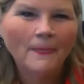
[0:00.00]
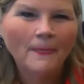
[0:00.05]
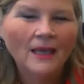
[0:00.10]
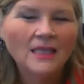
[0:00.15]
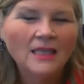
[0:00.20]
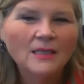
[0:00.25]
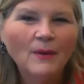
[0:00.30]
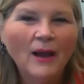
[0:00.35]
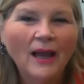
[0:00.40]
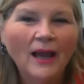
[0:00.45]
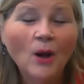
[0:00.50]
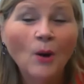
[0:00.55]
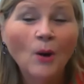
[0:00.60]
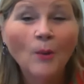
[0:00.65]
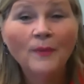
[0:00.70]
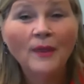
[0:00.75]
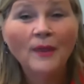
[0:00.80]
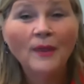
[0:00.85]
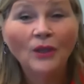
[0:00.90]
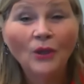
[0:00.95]
It's my
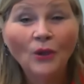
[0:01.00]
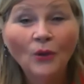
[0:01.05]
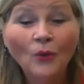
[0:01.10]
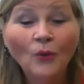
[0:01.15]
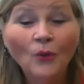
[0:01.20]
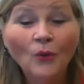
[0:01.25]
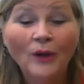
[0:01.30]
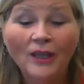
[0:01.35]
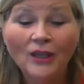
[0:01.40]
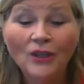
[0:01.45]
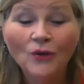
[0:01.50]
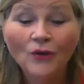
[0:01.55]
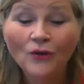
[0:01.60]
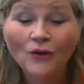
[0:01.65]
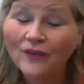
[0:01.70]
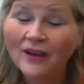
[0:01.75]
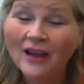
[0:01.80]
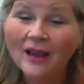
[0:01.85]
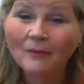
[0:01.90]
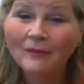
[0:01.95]
hope that you and your
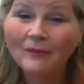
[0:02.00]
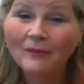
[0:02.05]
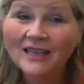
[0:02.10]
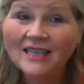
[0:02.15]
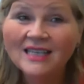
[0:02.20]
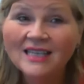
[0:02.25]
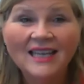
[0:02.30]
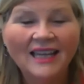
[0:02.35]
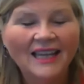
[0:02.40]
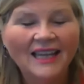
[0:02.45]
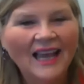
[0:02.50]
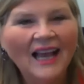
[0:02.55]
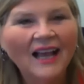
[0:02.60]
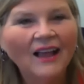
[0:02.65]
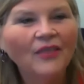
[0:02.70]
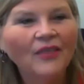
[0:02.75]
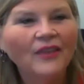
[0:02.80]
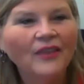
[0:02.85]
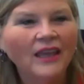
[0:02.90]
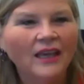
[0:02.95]
family stay
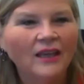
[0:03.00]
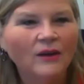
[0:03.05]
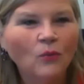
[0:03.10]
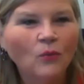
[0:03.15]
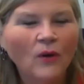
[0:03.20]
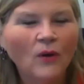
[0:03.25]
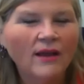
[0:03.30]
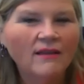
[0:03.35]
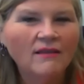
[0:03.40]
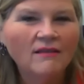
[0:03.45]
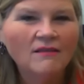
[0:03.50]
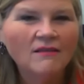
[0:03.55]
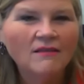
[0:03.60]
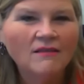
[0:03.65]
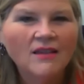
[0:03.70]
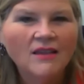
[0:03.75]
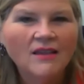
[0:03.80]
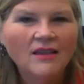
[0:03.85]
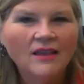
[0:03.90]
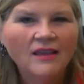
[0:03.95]
healthy and well
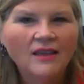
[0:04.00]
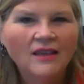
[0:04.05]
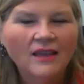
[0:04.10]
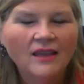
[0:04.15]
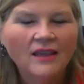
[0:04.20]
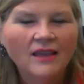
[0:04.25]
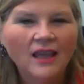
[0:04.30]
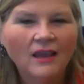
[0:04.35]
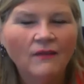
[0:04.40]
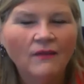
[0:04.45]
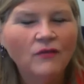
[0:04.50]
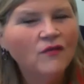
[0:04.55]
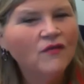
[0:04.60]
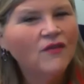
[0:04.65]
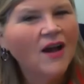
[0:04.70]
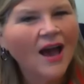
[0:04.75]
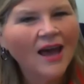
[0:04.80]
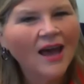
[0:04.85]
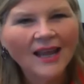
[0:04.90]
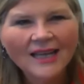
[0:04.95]
if you've
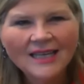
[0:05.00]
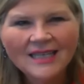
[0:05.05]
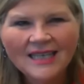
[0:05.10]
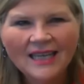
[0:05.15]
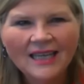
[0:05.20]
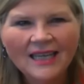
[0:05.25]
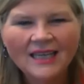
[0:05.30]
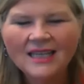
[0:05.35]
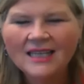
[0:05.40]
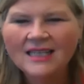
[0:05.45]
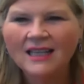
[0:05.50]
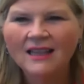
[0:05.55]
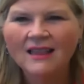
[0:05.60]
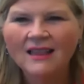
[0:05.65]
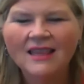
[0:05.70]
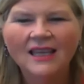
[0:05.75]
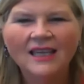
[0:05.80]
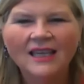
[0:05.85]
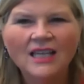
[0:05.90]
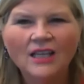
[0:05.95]
got ideas
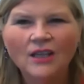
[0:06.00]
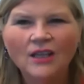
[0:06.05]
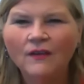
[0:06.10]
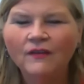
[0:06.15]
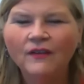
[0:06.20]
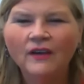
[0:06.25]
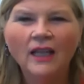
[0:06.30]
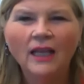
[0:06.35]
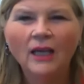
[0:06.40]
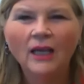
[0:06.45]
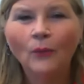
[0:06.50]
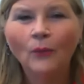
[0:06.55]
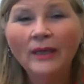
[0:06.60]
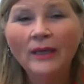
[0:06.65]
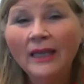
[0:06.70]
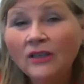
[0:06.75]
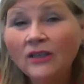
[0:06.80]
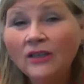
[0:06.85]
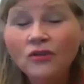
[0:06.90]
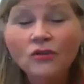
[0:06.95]
and things that you feel like we
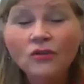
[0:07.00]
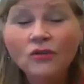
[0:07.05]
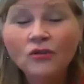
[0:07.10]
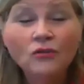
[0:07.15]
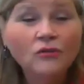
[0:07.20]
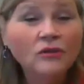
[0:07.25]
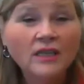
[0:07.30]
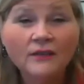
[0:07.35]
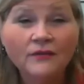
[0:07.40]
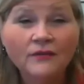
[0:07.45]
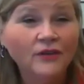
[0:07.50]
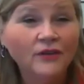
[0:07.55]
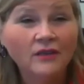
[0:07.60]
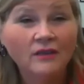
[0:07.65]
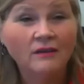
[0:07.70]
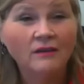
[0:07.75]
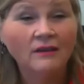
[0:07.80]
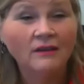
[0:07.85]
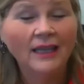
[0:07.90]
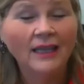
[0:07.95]
need to do
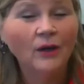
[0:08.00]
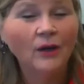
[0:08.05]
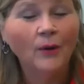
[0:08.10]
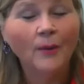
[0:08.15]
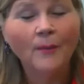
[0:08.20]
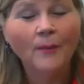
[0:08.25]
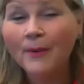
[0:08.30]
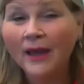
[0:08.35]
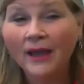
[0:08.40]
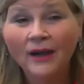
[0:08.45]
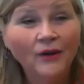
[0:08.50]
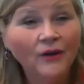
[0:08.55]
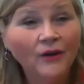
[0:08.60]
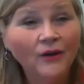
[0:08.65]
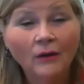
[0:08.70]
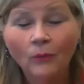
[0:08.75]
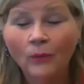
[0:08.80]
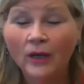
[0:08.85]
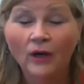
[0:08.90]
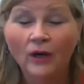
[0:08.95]
differently or better,
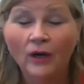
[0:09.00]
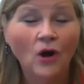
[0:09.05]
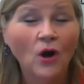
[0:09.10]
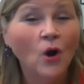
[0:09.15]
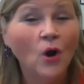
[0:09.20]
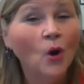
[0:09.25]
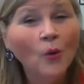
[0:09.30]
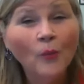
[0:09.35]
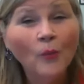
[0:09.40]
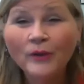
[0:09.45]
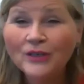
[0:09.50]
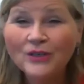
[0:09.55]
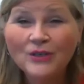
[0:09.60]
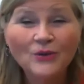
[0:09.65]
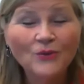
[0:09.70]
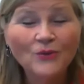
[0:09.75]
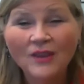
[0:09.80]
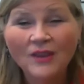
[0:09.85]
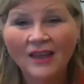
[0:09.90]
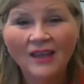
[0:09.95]
we are open to
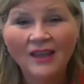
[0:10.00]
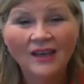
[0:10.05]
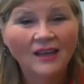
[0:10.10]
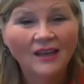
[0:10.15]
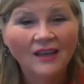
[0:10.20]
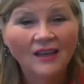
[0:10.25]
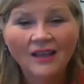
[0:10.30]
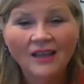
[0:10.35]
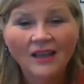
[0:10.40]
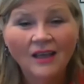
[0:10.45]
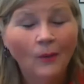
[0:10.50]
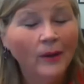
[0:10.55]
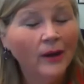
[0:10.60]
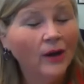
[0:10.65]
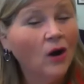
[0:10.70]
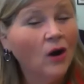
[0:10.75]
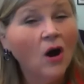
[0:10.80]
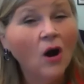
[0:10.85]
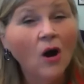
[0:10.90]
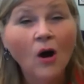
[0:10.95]
that. We
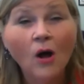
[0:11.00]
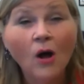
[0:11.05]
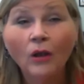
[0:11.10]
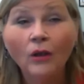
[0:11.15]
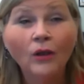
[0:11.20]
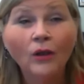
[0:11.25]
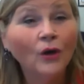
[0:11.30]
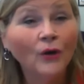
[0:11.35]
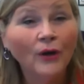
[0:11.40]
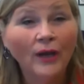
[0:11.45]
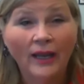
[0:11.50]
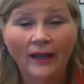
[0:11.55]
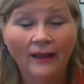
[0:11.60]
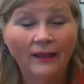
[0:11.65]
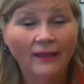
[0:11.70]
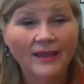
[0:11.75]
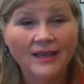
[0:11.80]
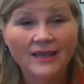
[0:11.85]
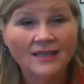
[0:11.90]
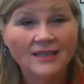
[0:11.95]
are all learning
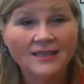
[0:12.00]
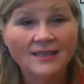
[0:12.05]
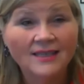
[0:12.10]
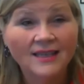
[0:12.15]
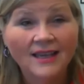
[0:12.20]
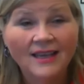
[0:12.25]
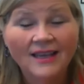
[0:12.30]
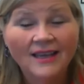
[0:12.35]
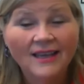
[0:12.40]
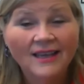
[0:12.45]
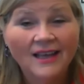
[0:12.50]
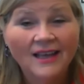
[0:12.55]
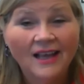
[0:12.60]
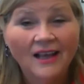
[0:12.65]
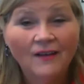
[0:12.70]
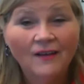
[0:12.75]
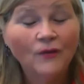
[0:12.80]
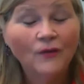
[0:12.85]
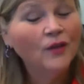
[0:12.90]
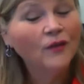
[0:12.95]
this
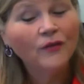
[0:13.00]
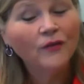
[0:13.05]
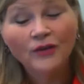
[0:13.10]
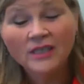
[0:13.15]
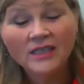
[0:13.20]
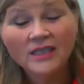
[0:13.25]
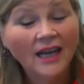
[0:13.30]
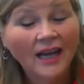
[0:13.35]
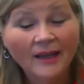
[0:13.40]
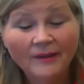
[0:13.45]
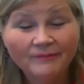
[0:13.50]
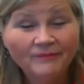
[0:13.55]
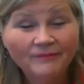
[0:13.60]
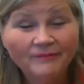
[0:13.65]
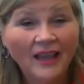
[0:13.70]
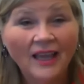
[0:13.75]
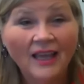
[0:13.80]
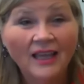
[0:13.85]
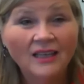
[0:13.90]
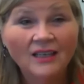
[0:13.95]
uh, for the first time.
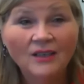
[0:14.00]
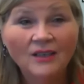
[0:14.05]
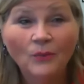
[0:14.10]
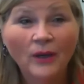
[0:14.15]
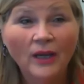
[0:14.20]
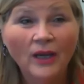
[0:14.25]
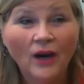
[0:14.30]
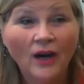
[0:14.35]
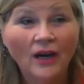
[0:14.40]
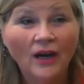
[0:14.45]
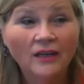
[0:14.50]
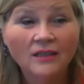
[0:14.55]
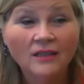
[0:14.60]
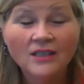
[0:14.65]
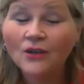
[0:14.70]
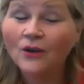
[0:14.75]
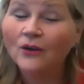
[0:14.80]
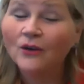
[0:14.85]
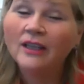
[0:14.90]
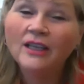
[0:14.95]
And we are
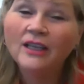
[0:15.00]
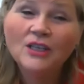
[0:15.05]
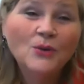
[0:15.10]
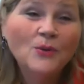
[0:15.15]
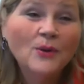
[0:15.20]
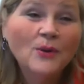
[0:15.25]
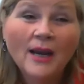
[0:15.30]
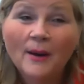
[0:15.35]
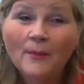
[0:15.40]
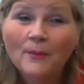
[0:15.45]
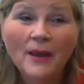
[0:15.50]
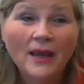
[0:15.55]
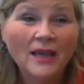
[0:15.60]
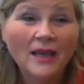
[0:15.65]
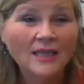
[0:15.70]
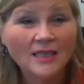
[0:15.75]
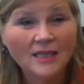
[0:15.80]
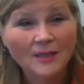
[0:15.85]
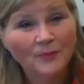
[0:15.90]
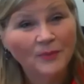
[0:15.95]
certainly doing our
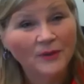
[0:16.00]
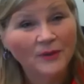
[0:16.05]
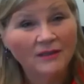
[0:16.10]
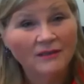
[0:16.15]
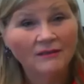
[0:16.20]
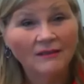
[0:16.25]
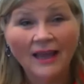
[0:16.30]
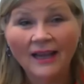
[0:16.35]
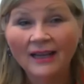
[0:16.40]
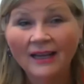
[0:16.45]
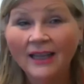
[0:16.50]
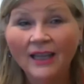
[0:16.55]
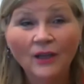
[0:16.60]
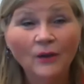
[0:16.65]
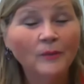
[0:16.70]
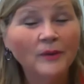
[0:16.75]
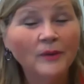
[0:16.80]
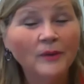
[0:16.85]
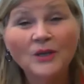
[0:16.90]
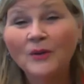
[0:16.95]
best, but likely
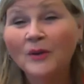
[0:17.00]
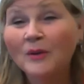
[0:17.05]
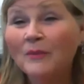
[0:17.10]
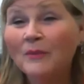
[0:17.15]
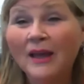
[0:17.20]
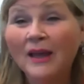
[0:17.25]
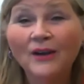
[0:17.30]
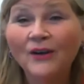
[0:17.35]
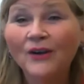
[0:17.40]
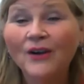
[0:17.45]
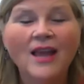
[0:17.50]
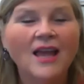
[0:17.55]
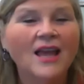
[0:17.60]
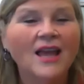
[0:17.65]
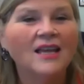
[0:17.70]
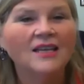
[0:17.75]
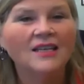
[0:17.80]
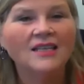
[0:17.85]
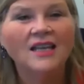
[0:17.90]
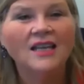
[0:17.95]
could be doing better
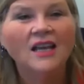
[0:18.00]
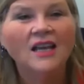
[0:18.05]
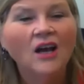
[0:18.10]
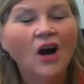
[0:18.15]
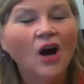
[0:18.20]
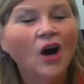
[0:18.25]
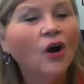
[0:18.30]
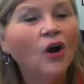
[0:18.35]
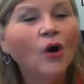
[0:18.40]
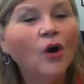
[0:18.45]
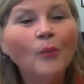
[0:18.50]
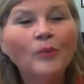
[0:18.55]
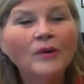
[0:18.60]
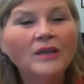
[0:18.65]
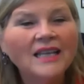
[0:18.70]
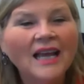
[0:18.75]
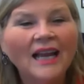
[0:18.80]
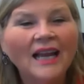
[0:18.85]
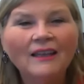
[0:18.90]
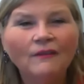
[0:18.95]
and are
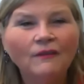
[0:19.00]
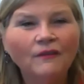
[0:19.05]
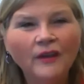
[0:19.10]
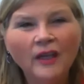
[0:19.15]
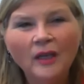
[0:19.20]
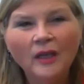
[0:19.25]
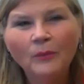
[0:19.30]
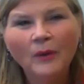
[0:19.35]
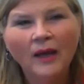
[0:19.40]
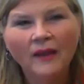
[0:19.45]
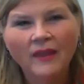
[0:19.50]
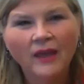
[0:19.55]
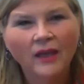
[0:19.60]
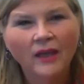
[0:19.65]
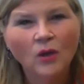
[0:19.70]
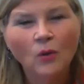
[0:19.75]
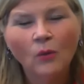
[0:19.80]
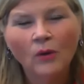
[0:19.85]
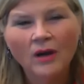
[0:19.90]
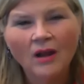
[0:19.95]
open to any feedback that
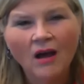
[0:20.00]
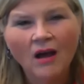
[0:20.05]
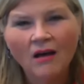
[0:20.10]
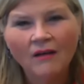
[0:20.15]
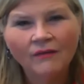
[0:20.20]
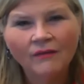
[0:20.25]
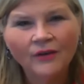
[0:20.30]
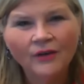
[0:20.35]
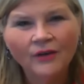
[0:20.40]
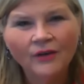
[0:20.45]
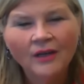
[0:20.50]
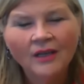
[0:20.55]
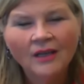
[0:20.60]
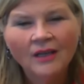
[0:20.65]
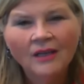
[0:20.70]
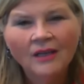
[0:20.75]
you want to offer.